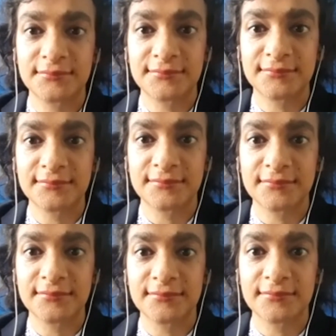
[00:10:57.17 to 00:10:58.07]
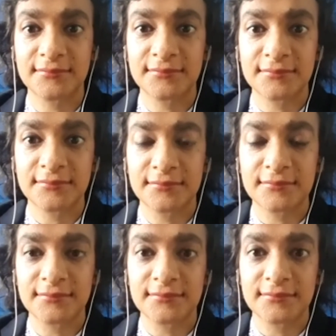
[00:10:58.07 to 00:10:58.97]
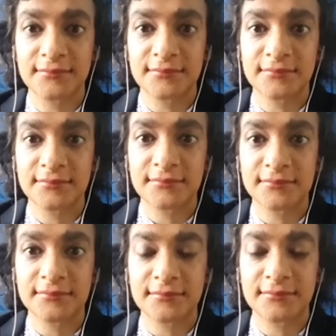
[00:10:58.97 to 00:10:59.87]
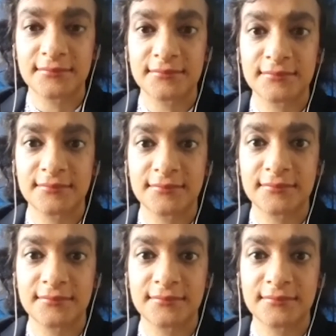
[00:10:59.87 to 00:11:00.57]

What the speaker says: (not speaking)